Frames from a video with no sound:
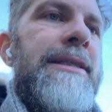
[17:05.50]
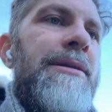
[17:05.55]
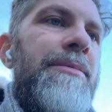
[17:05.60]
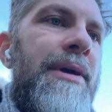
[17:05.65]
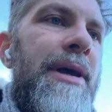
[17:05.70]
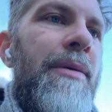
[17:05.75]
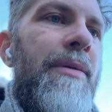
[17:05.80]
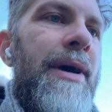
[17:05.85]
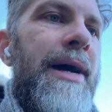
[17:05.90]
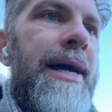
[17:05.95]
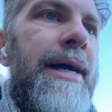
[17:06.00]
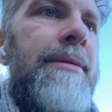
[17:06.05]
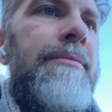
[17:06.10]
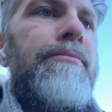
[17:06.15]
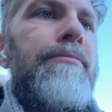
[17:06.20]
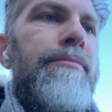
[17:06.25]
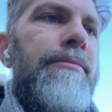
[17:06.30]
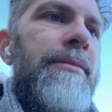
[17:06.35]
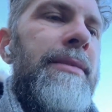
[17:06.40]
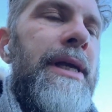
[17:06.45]
the bit where
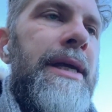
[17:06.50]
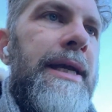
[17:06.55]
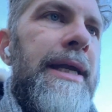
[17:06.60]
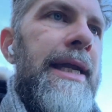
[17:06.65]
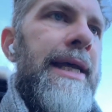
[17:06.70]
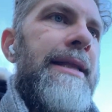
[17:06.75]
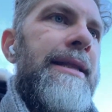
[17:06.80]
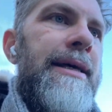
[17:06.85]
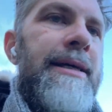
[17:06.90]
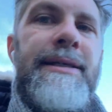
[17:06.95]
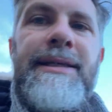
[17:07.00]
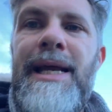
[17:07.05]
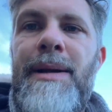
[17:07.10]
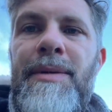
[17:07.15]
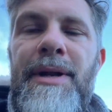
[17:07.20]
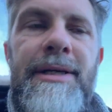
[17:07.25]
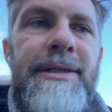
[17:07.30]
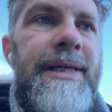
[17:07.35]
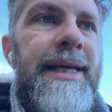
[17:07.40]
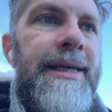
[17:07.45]
you can either
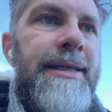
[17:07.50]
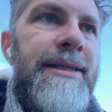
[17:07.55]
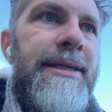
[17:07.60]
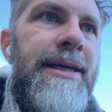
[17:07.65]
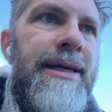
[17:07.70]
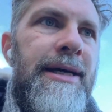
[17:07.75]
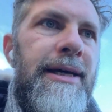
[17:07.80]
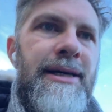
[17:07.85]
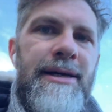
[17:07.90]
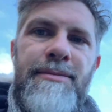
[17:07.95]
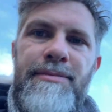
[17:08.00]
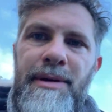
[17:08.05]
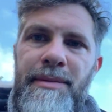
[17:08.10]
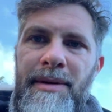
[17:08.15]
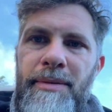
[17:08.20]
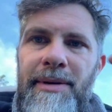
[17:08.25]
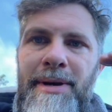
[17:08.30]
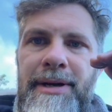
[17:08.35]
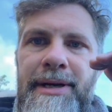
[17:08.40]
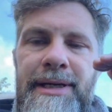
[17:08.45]
stabilize things, bam,
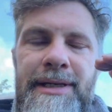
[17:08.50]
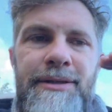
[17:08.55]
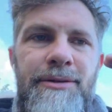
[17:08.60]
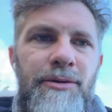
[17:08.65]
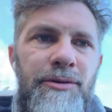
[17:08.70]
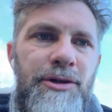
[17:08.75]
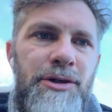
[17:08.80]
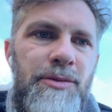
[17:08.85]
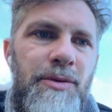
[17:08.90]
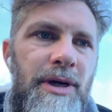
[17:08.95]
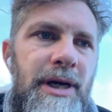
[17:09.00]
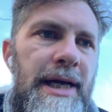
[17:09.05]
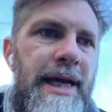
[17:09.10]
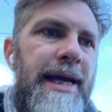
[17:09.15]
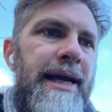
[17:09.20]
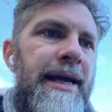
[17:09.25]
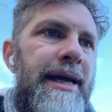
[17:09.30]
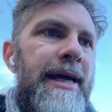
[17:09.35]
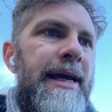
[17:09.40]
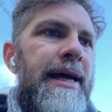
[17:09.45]
bam, bam, it's all just
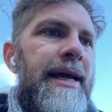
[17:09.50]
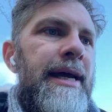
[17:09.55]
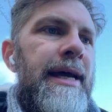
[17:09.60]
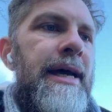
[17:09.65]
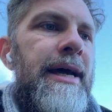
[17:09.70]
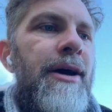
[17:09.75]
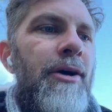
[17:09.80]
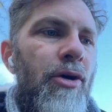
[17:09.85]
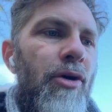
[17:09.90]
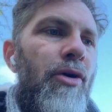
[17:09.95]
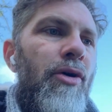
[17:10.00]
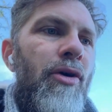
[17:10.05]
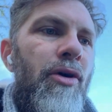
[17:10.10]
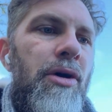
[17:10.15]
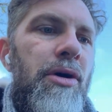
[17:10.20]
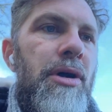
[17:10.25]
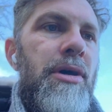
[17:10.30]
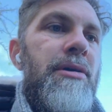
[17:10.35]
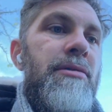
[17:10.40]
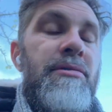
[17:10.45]
working, or
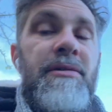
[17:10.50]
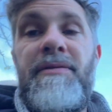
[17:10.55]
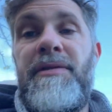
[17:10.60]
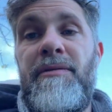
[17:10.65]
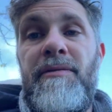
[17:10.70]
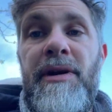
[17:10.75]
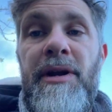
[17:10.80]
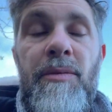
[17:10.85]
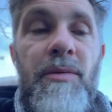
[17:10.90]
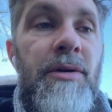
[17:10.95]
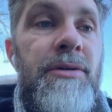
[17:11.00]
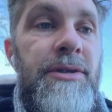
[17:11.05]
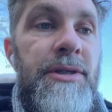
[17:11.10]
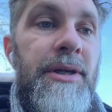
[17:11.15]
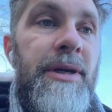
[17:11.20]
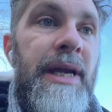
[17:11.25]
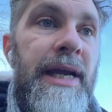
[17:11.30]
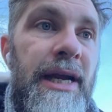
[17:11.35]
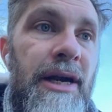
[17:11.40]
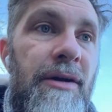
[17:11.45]
if you really want
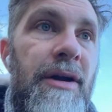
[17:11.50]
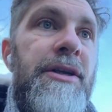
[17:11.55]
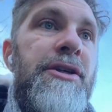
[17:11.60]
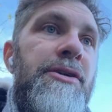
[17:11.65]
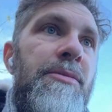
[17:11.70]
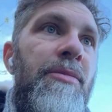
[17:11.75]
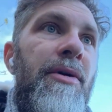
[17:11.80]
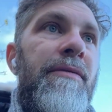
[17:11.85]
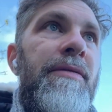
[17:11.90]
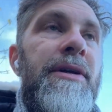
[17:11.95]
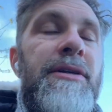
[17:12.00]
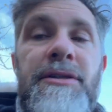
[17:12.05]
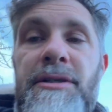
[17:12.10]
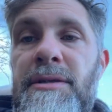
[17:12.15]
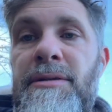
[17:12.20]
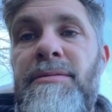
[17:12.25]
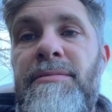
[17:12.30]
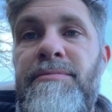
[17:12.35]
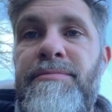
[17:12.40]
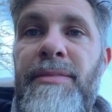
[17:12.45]
to increase your
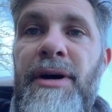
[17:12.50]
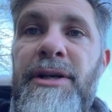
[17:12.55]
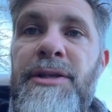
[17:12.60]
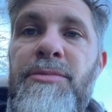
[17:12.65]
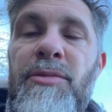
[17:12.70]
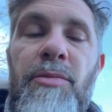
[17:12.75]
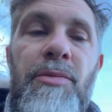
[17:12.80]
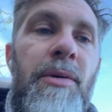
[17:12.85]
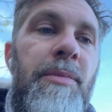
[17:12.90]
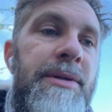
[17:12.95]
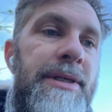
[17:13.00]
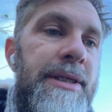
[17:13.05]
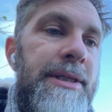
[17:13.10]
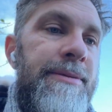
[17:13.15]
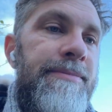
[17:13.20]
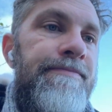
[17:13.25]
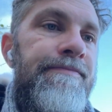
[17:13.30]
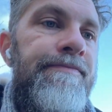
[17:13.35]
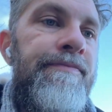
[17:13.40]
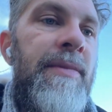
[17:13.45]
profits, buy some more properties.
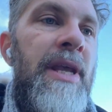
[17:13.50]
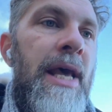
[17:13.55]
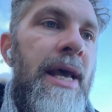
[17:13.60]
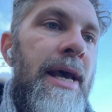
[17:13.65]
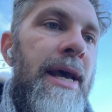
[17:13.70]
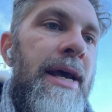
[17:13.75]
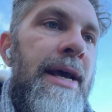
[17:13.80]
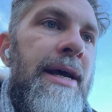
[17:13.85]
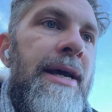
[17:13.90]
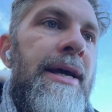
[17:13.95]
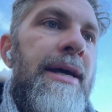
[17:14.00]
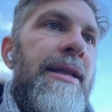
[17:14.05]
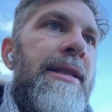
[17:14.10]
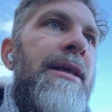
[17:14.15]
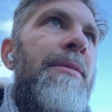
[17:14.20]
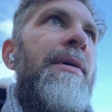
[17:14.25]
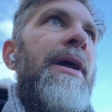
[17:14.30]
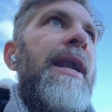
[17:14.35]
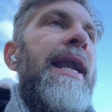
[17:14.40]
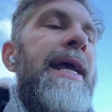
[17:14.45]

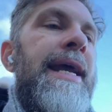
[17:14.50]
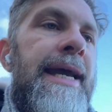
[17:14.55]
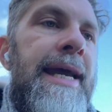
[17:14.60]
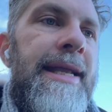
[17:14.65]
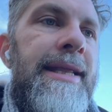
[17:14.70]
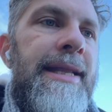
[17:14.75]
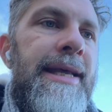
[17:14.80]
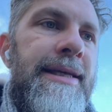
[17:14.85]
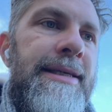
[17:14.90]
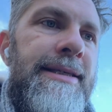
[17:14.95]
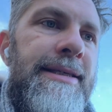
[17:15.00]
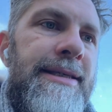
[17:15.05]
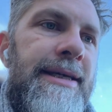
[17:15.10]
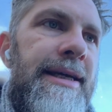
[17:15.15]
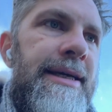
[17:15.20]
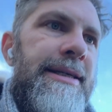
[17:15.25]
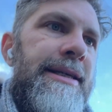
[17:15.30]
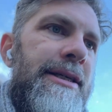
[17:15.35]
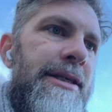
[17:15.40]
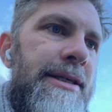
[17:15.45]
There'll be a link in this
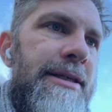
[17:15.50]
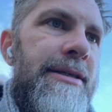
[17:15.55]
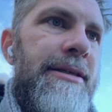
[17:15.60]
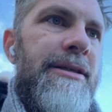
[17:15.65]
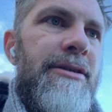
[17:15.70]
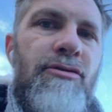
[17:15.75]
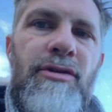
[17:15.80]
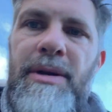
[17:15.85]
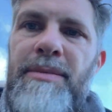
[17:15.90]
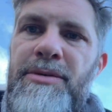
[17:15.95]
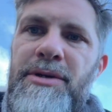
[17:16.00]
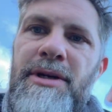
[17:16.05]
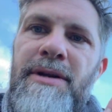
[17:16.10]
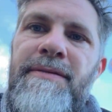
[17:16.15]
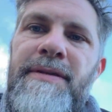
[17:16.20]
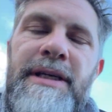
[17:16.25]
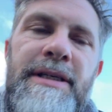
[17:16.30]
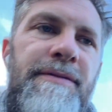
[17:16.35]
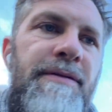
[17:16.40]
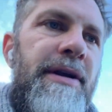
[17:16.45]
description
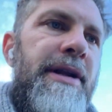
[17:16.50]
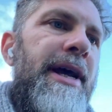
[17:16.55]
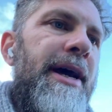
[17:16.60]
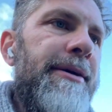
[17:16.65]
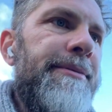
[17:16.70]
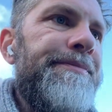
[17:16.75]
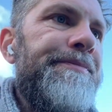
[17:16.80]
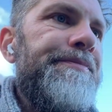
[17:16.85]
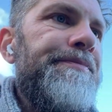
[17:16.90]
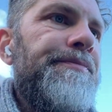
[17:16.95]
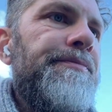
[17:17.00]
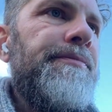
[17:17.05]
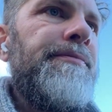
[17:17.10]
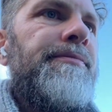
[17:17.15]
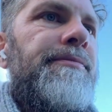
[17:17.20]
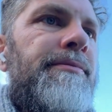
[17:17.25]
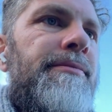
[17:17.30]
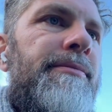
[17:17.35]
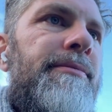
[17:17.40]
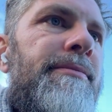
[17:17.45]
of this video
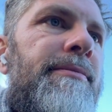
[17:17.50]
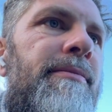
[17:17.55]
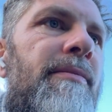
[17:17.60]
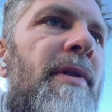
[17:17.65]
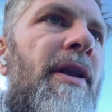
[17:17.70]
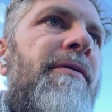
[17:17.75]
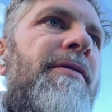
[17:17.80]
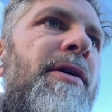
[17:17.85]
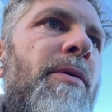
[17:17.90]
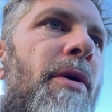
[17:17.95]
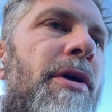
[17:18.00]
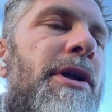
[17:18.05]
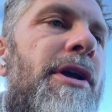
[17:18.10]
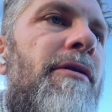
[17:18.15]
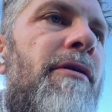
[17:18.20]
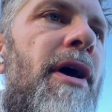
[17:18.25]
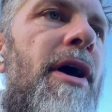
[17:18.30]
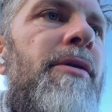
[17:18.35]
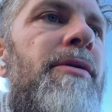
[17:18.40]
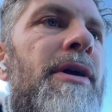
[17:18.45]
if you want
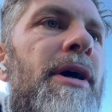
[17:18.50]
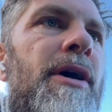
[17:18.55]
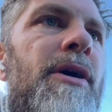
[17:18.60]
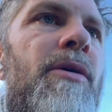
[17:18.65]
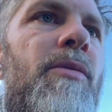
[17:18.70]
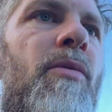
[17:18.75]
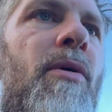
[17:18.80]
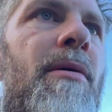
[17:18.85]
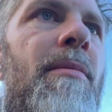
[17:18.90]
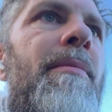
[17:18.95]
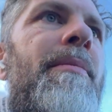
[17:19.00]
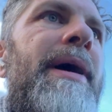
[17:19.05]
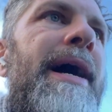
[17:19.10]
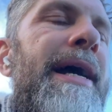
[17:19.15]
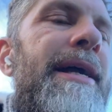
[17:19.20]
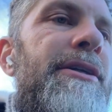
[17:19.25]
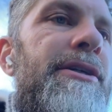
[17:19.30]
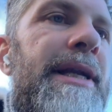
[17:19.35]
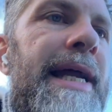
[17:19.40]
your own one-page